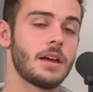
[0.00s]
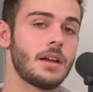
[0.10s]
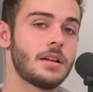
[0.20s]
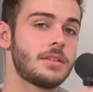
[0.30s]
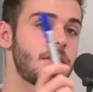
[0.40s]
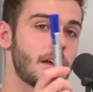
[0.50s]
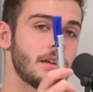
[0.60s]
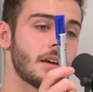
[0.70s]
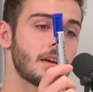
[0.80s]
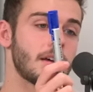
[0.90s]
And I'll tell
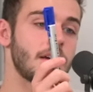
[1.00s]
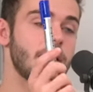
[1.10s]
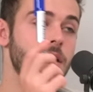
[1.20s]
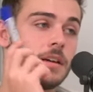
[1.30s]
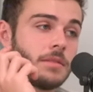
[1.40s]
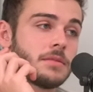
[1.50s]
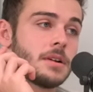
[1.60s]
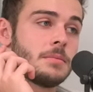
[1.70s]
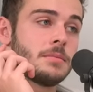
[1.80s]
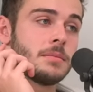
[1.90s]
you,
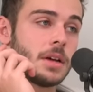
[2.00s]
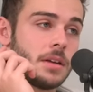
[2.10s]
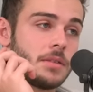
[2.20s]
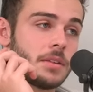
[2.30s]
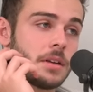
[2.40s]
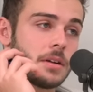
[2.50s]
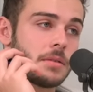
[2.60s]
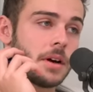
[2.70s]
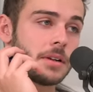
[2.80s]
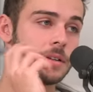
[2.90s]
from using a
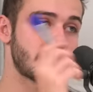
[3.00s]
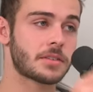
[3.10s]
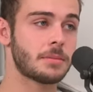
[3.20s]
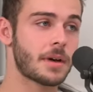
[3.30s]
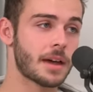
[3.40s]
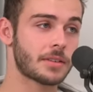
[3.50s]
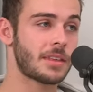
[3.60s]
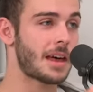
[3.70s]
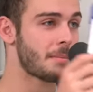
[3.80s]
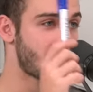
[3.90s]
urinal next to Max,
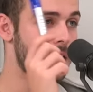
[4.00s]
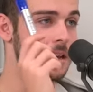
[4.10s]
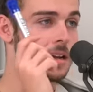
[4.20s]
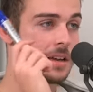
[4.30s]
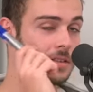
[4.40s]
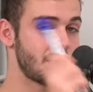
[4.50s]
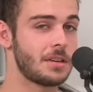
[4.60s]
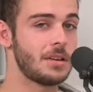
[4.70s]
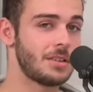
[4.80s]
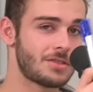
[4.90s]
that man has a
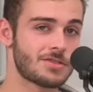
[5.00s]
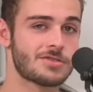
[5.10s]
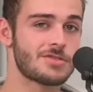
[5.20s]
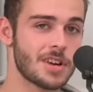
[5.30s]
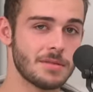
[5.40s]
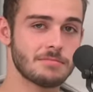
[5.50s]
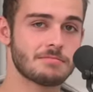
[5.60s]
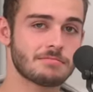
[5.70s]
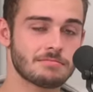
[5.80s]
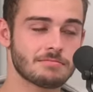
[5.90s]
good
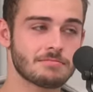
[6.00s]
stream.